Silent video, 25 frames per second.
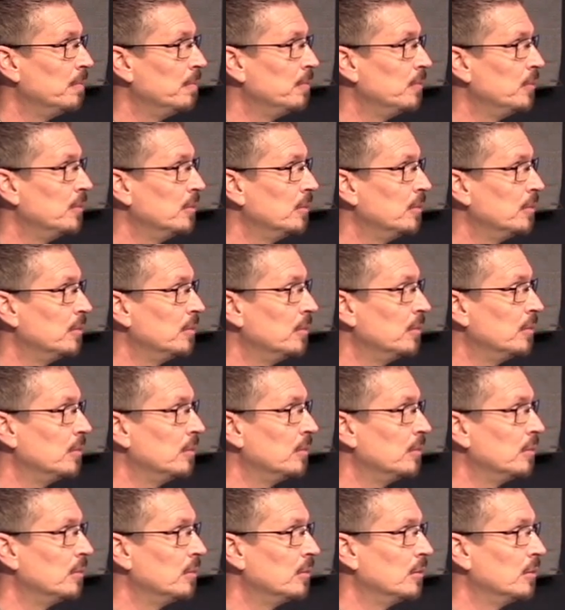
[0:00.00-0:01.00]

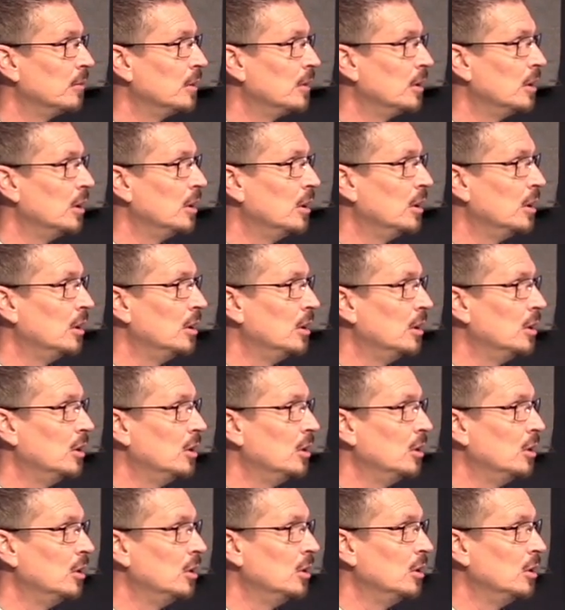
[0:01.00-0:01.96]
[no speech]